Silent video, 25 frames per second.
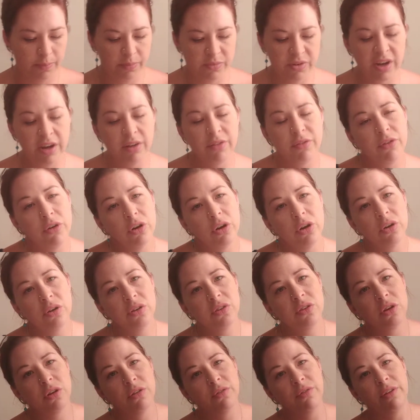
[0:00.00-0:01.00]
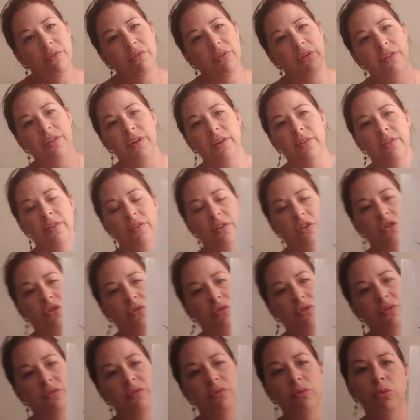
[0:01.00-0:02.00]
Take photos of everything that the
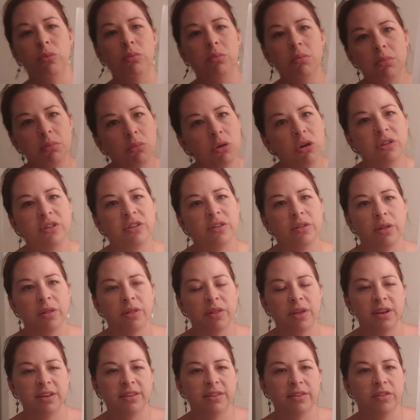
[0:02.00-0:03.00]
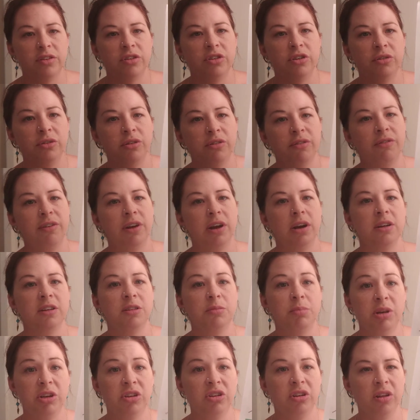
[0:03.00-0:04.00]
children, or most of the things that the children found,
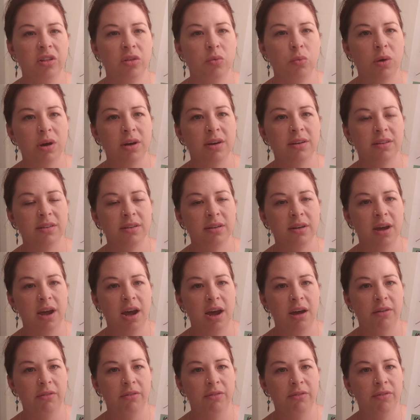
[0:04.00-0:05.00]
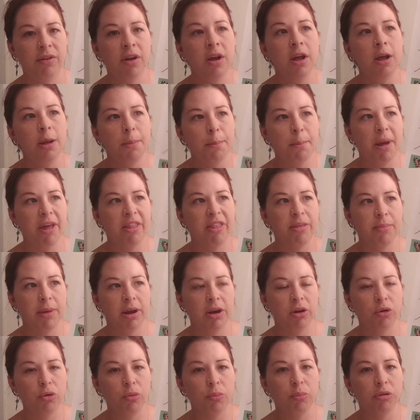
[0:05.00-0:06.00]
especially the ones that have
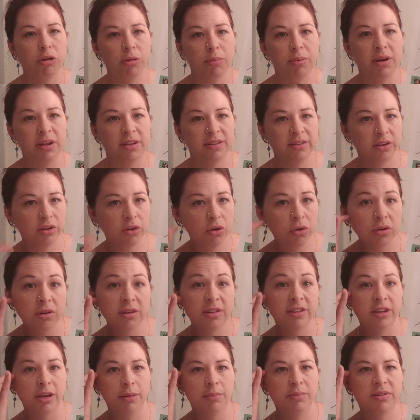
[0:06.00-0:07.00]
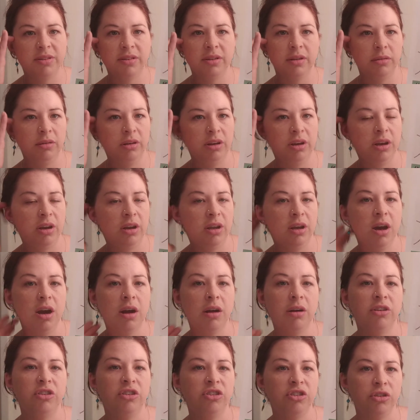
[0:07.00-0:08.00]
mathematical properties and concepts that you can
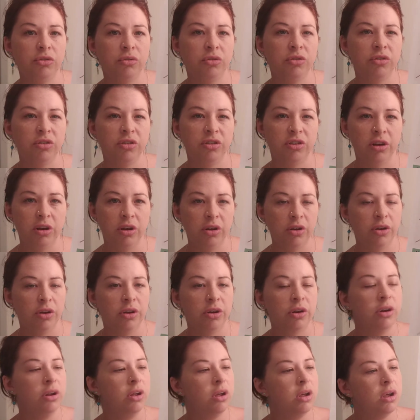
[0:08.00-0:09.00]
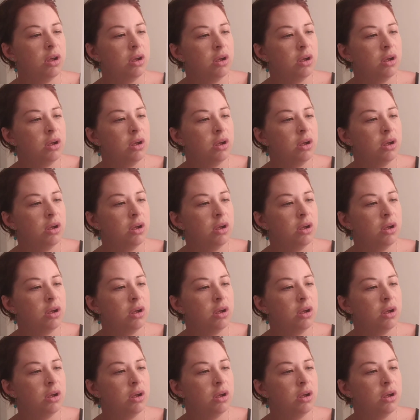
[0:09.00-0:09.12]
encourage children to learn.